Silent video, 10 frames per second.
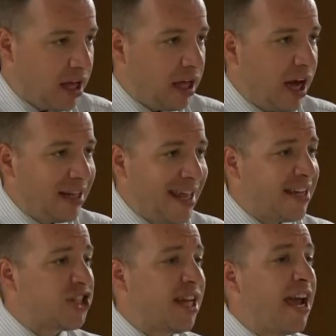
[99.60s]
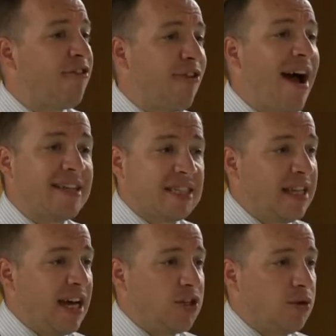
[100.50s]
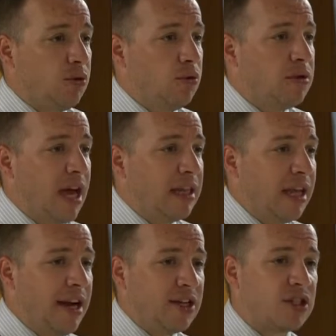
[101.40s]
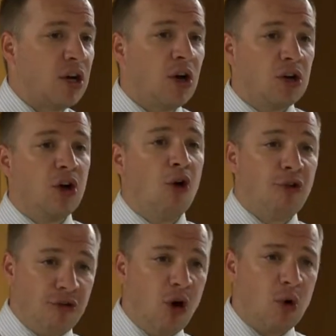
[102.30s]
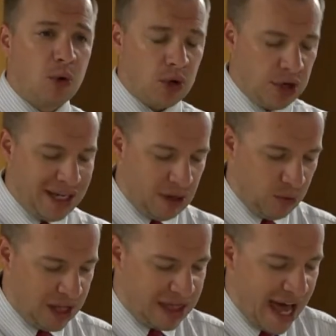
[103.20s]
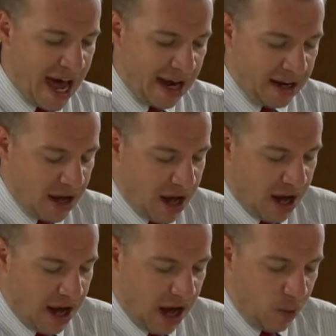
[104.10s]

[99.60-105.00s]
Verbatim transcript: uh, let us stand fast in that truth and let us go forward with that uh,